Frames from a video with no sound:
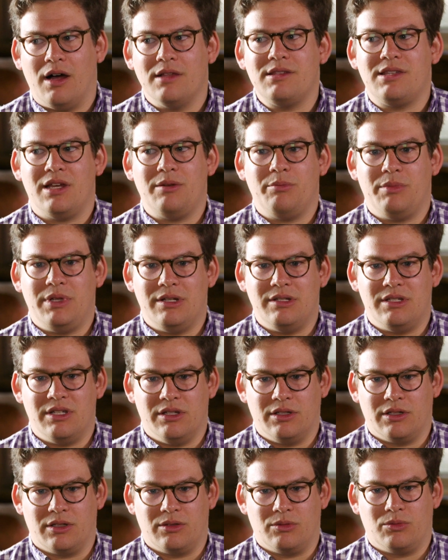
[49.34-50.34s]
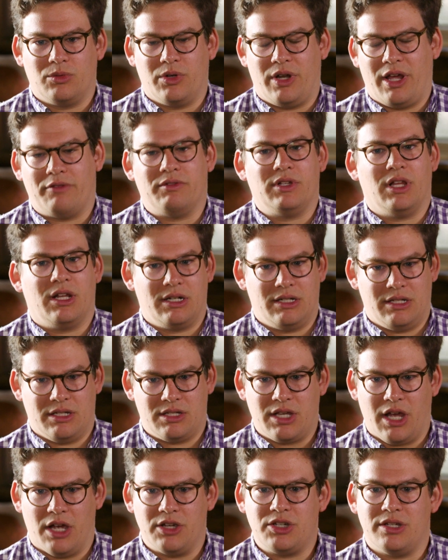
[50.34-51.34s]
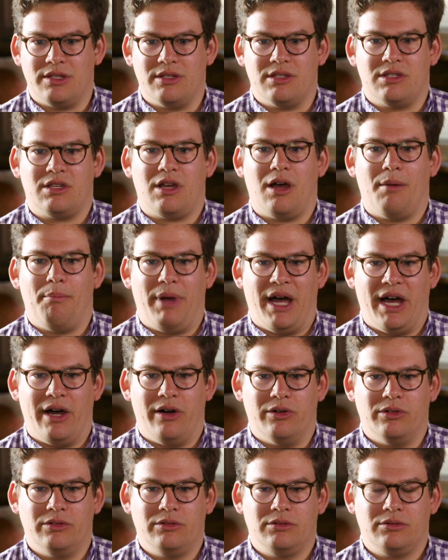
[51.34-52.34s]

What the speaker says: On set, me and Dylan would have a lot of discussions about,